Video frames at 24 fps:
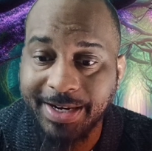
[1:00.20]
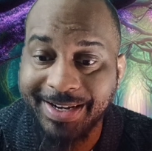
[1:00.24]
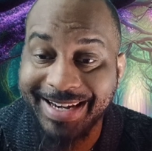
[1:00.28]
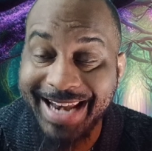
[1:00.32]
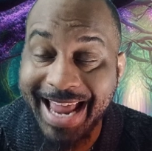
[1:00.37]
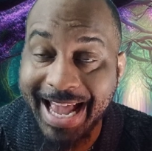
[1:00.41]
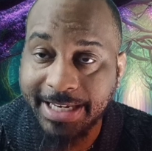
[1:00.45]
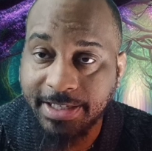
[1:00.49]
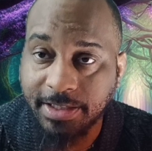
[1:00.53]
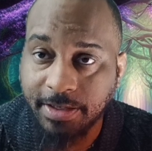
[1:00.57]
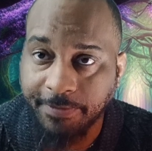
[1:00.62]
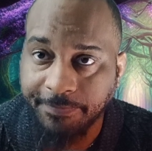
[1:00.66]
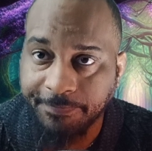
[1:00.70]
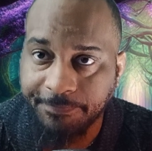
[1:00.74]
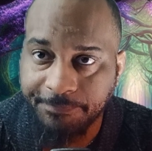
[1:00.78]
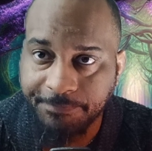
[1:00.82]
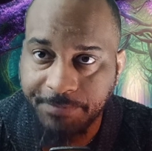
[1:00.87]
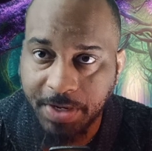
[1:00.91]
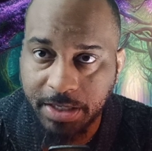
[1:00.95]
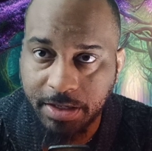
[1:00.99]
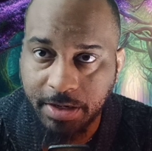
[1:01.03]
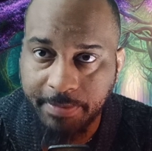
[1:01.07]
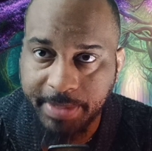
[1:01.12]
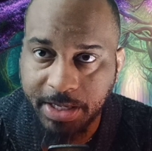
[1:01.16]
next
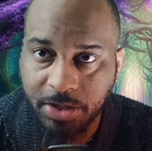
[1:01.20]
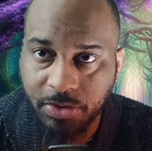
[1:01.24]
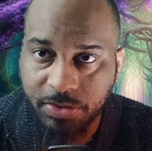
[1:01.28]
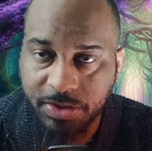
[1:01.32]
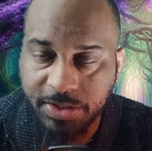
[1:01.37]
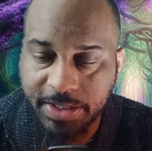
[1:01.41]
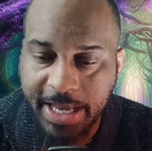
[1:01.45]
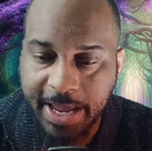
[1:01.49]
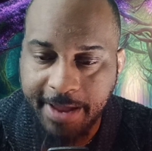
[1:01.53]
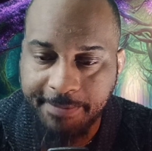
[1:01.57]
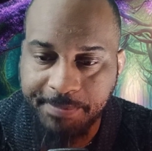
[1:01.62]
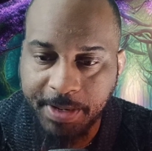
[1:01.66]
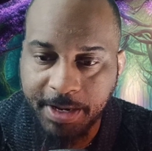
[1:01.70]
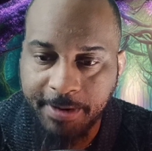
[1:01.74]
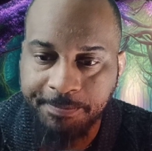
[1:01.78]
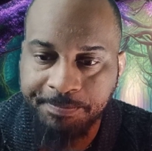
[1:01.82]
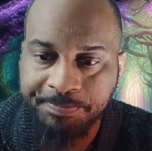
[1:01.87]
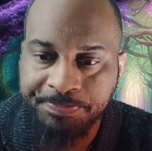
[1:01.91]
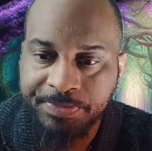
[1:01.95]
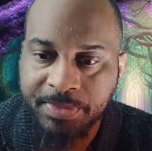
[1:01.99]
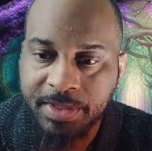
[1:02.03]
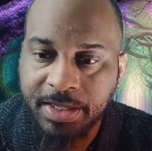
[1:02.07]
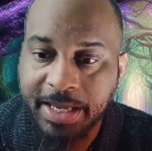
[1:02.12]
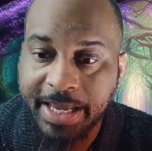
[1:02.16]
fundamental step
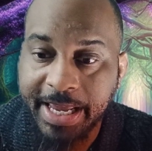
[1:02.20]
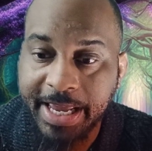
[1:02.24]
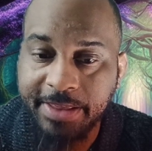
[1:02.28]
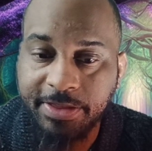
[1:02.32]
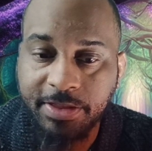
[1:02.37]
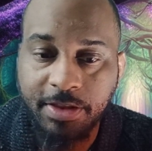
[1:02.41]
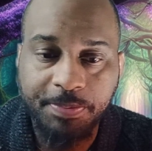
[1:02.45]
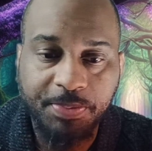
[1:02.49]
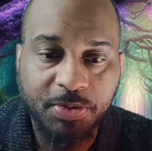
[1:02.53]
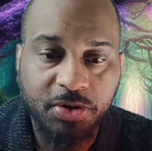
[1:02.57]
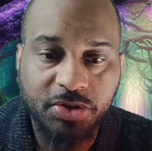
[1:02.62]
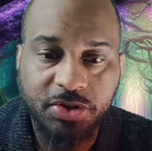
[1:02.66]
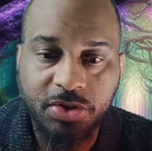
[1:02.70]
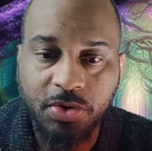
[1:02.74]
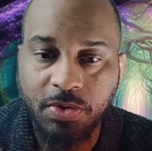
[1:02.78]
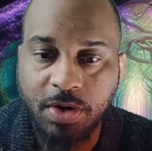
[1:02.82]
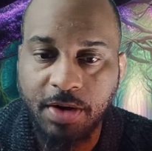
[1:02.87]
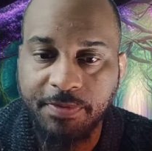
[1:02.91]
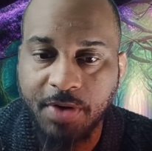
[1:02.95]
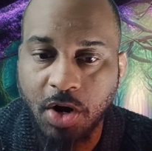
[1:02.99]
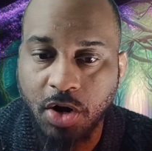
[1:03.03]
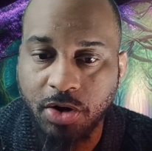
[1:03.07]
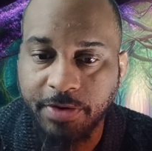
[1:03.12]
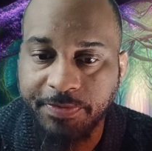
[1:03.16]
in the pursuit
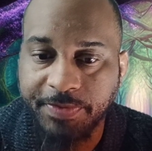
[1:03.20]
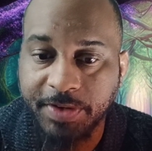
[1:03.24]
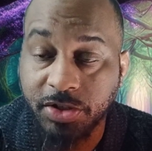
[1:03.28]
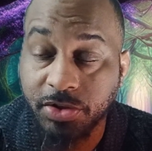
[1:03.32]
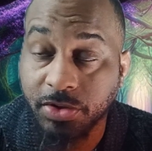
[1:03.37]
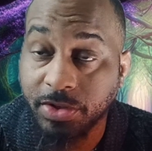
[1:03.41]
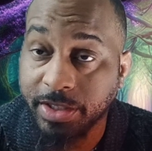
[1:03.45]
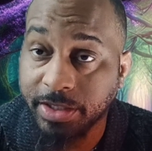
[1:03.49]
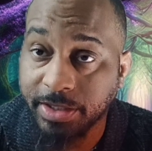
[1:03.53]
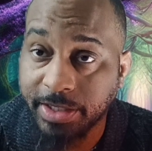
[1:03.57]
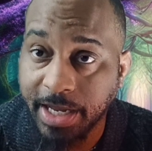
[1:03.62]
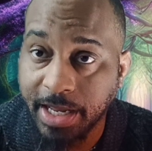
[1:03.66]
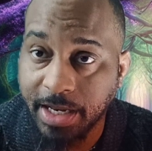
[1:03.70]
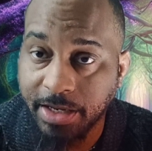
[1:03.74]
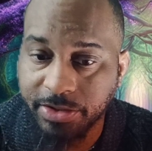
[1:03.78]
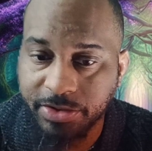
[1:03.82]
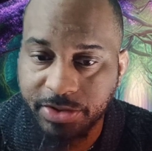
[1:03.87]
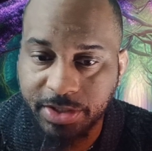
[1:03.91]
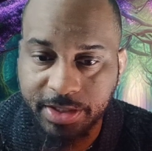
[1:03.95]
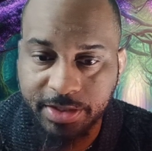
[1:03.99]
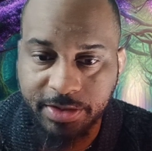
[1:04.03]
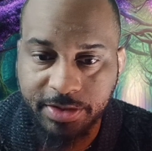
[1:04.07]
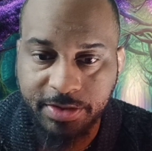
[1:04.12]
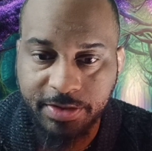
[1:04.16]
of artificial
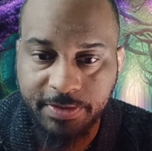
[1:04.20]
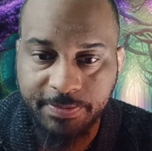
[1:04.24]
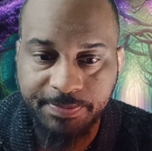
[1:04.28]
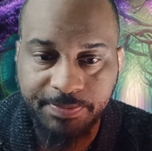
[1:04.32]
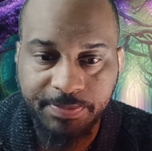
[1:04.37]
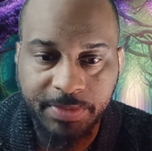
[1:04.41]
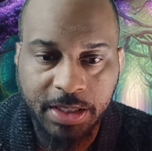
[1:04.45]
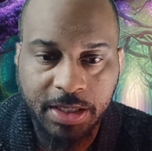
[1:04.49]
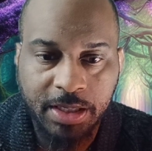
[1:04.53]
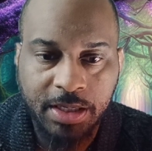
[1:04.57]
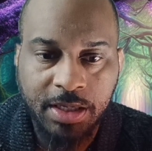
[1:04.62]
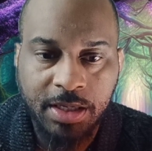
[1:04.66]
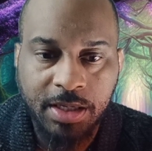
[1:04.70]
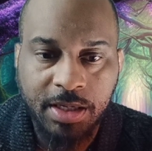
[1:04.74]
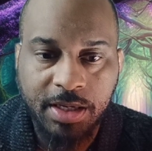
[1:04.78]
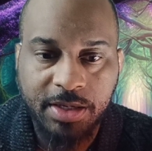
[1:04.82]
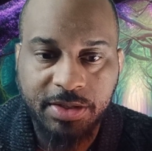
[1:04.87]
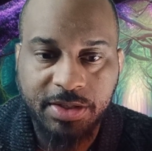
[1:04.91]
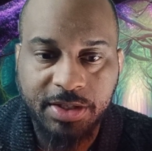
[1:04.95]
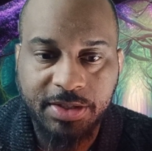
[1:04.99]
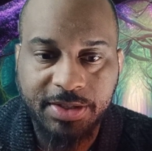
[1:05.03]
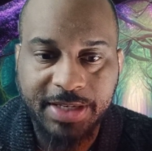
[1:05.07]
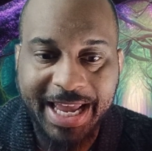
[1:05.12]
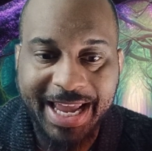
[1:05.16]
intelligence. It
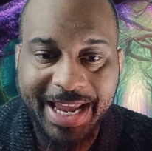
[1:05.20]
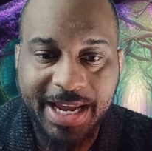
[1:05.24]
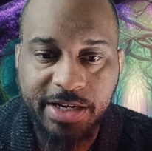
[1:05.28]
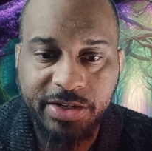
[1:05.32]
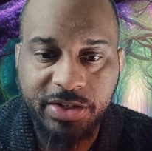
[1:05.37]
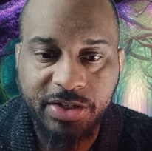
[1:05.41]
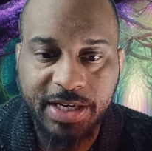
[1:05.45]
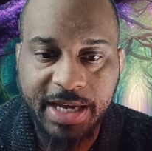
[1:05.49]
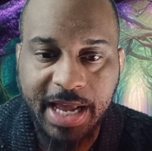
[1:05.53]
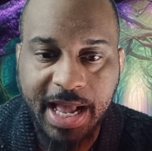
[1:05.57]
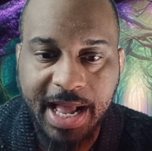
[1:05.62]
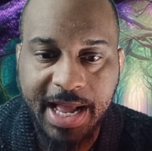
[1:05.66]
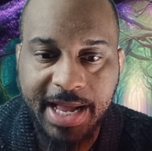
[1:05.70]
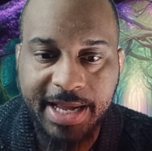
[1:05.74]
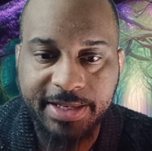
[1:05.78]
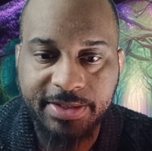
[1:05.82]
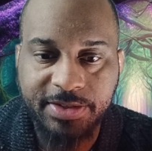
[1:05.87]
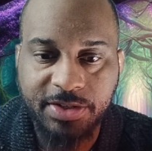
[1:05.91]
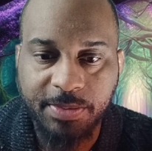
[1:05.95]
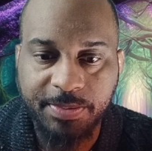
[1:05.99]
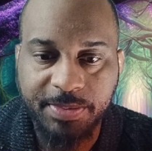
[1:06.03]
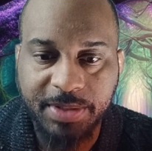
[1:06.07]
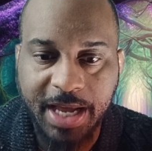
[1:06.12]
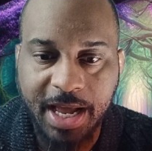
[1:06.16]
says A G I,
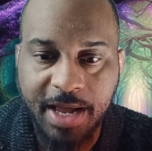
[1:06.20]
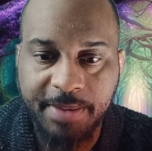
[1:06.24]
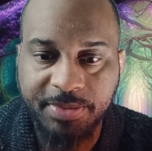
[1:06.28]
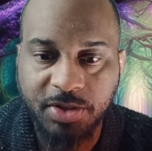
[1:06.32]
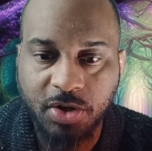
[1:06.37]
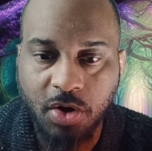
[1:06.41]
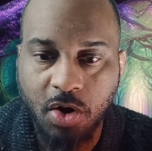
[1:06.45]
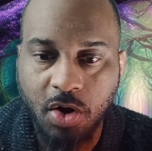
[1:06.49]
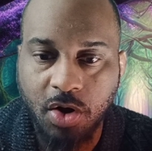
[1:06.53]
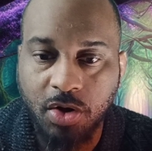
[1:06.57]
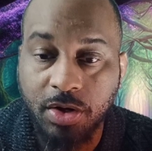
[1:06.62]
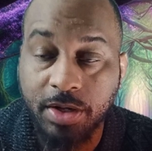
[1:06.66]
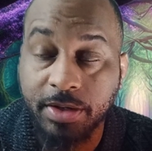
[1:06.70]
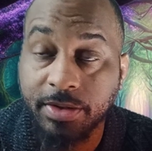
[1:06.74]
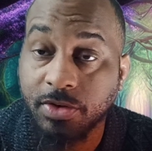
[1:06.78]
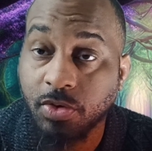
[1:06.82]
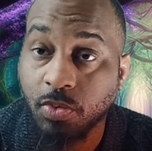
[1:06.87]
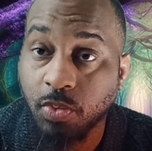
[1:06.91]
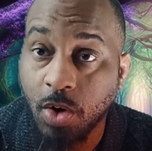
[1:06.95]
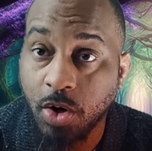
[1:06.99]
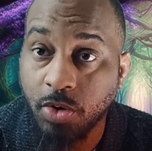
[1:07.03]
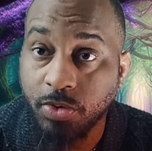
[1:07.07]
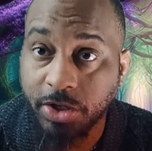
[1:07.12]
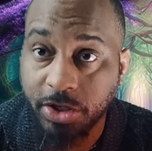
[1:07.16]
sometimes called,
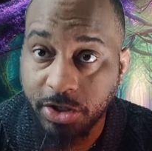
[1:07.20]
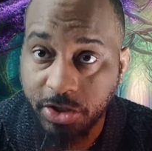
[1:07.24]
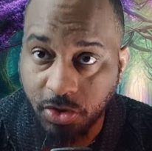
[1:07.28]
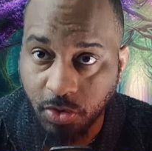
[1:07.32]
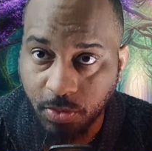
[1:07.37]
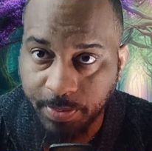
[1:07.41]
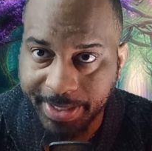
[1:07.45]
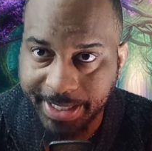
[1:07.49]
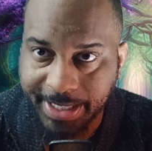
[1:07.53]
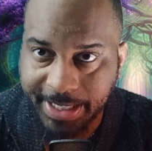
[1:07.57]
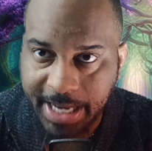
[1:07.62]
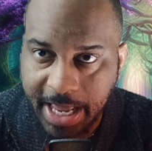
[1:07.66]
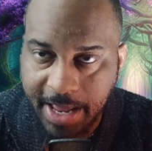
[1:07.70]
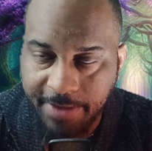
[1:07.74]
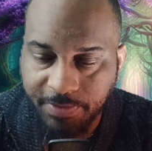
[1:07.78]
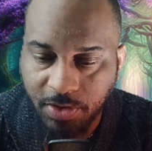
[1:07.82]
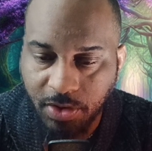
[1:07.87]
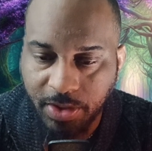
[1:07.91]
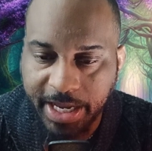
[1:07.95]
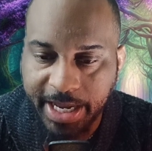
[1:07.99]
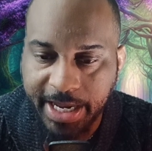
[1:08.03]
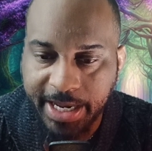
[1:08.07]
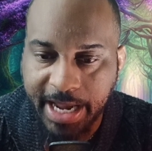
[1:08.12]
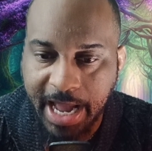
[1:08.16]
quote, human
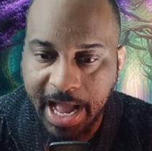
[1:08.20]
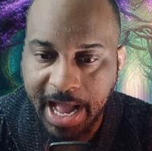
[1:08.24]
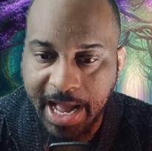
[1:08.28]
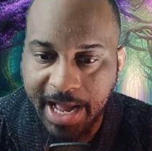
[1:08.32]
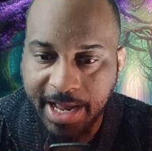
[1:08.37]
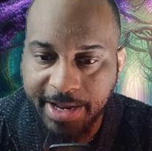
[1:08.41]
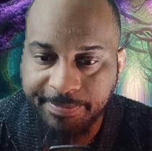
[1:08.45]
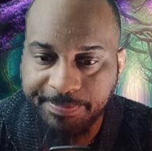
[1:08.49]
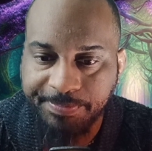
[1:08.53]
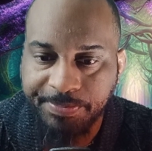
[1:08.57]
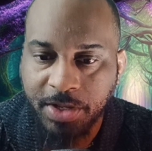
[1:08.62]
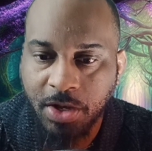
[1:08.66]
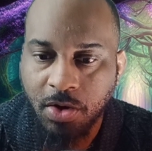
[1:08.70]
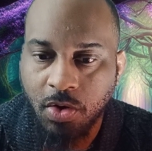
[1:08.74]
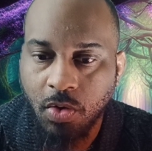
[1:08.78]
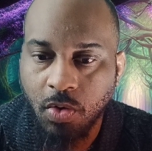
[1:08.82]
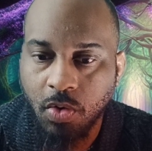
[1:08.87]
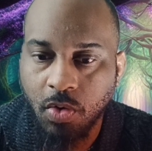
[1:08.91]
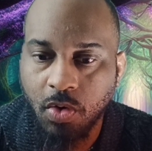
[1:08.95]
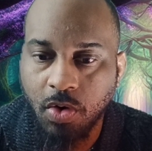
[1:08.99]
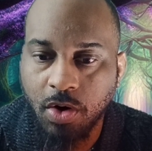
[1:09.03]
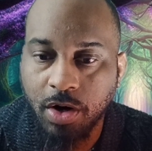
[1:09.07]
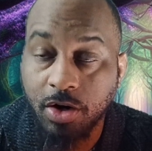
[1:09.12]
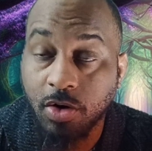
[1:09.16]
level A I
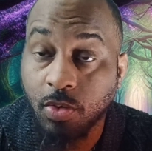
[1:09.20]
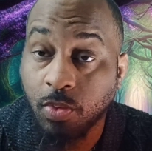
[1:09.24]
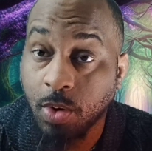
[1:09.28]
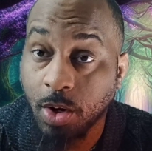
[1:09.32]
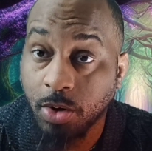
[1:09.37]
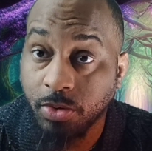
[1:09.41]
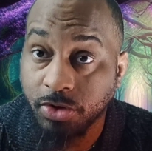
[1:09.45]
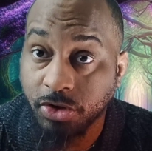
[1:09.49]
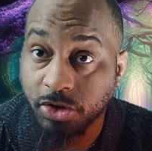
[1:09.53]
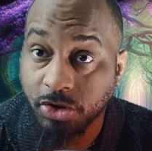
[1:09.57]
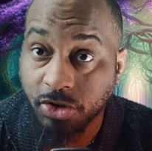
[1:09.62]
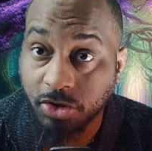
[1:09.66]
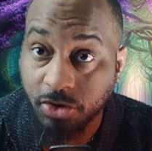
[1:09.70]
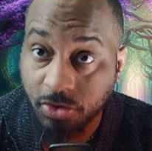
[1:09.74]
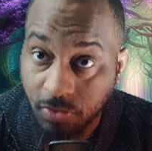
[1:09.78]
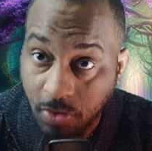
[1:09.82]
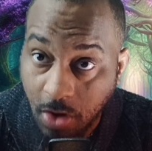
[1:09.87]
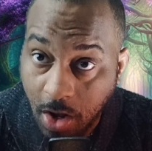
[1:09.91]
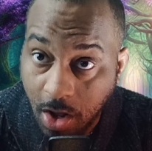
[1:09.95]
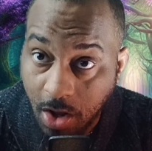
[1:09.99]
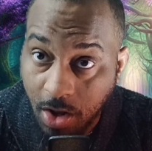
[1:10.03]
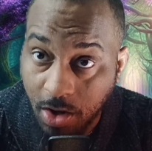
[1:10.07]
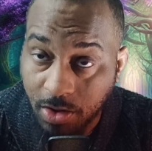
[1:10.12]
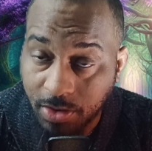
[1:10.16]
or, quote,
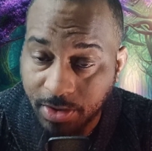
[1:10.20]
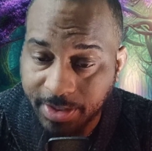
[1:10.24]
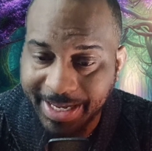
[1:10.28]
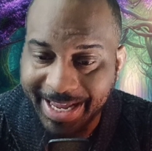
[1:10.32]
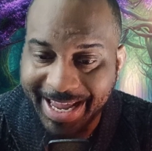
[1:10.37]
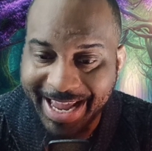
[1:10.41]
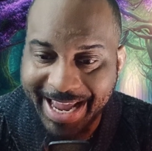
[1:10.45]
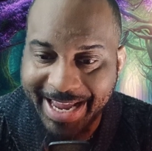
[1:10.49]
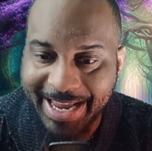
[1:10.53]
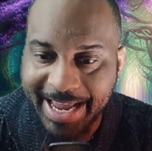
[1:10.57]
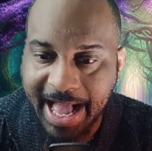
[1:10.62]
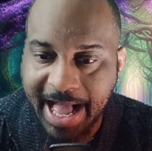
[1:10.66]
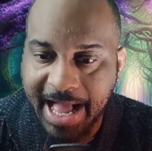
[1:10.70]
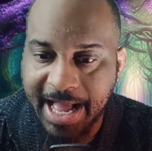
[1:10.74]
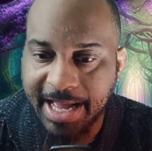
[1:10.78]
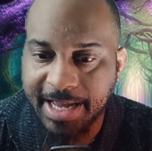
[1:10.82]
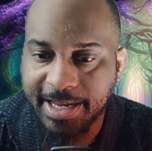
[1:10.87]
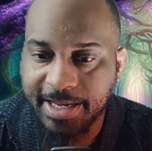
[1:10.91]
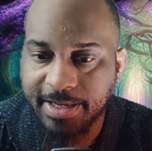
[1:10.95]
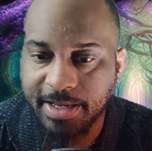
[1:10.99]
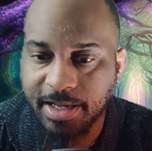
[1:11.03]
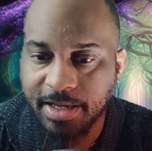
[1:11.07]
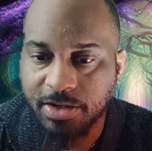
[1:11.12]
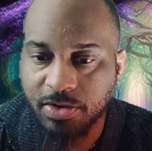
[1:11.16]
strong A
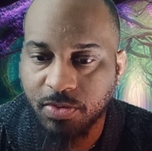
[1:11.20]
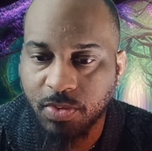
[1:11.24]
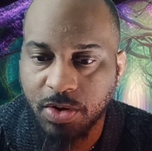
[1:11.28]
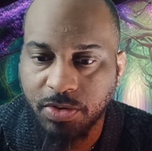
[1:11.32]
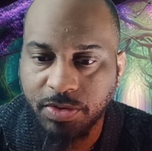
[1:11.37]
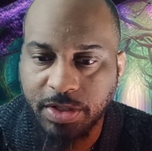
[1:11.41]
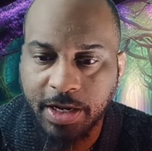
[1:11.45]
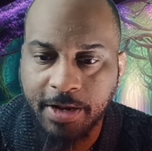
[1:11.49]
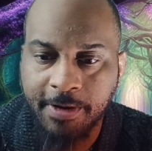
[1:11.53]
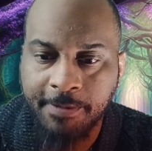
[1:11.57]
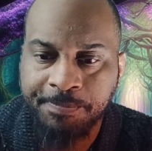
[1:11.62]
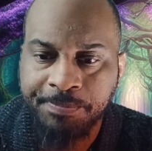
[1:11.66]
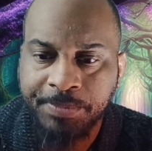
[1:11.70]
I, unquote,